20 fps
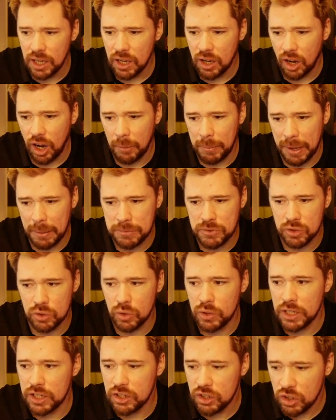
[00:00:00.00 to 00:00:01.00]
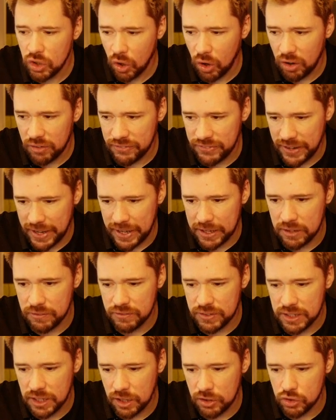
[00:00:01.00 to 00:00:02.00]
I'm absolutely not a fan of
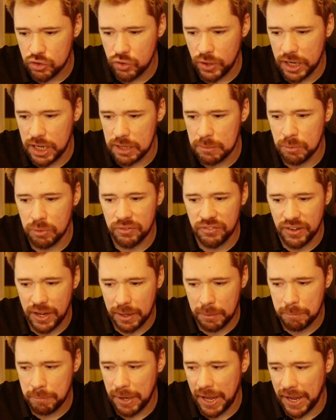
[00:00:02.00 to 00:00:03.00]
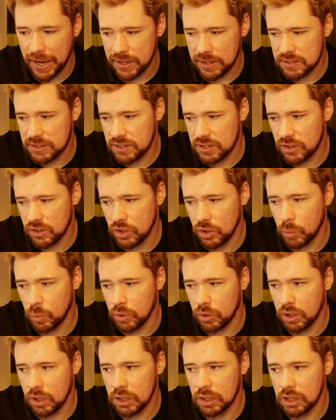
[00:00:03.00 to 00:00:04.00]
the untradeable packs that
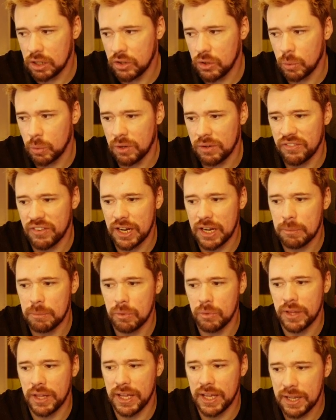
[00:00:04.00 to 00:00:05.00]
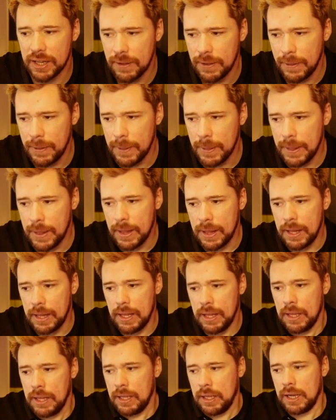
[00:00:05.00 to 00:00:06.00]
were uh, that were available there.
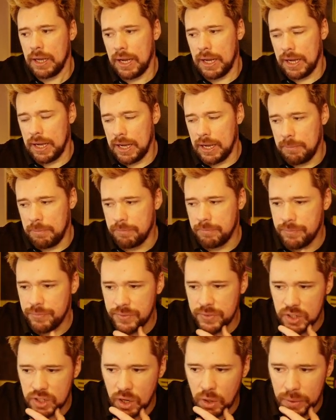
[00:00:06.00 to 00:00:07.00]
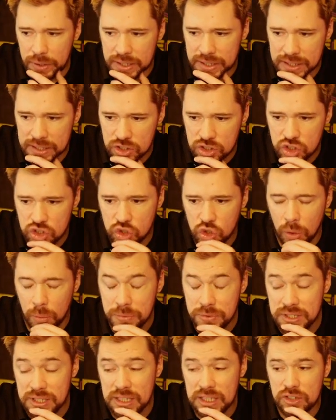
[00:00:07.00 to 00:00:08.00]
Um, you know, it, it stops
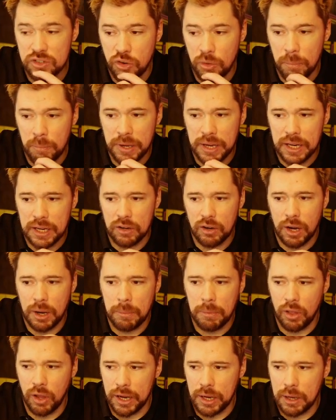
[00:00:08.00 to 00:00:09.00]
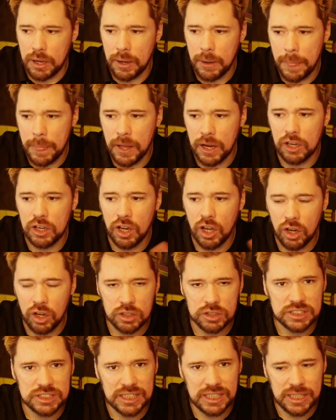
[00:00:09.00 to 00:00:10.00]
these from being like like
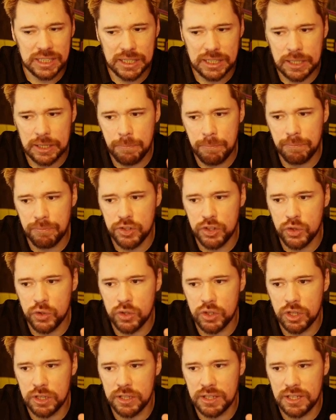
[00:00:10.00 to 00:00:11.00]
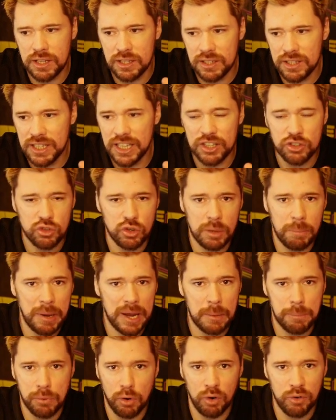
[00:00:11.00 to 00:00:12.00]
last year. You could literally make
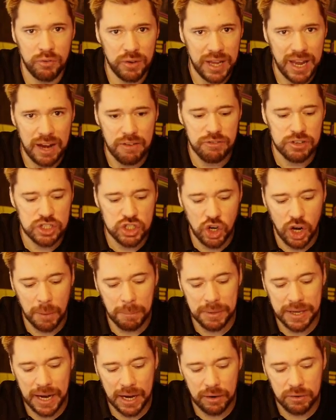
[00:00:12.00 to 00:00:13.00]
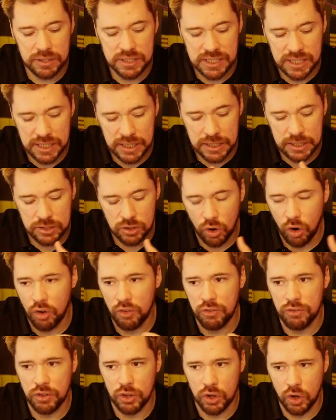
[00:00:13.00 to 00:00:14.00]
profit every time, guaranteed, off
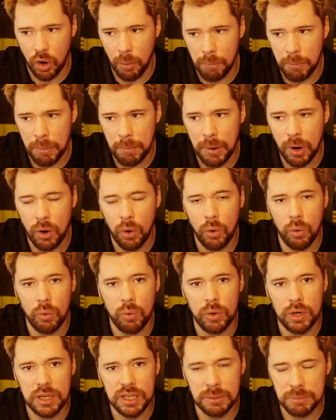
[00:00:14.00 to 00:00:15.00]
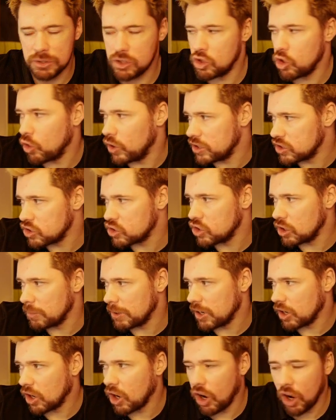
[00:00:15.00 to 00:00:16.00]
the Conmebol, Libertadores, and
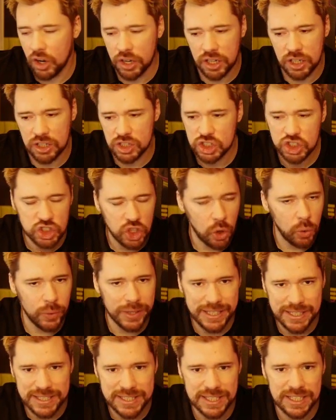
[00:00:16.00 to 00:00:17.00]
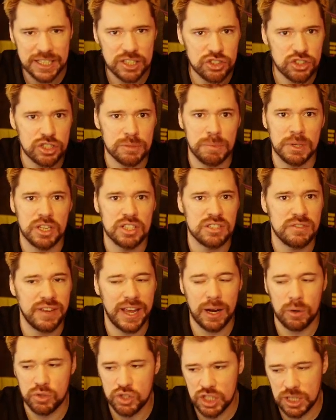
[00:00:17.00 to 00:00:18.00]
Sudamericana so easy just because of
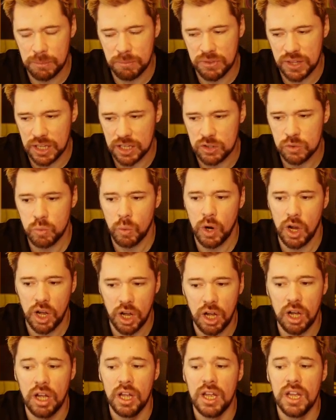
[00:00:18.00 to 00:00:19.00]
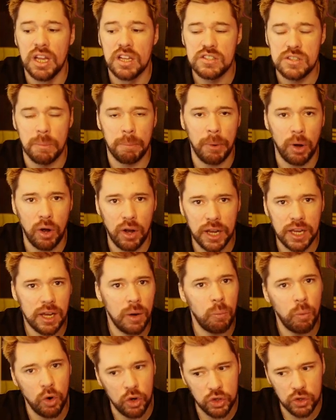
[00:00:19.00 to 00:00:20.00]
how cheap things were to buy and
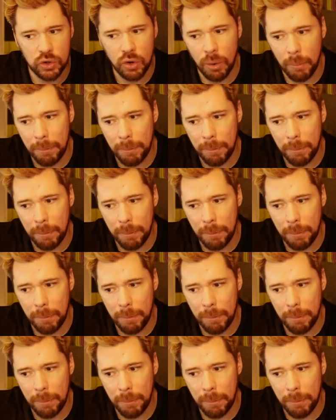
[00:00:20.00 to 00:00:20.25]
what you got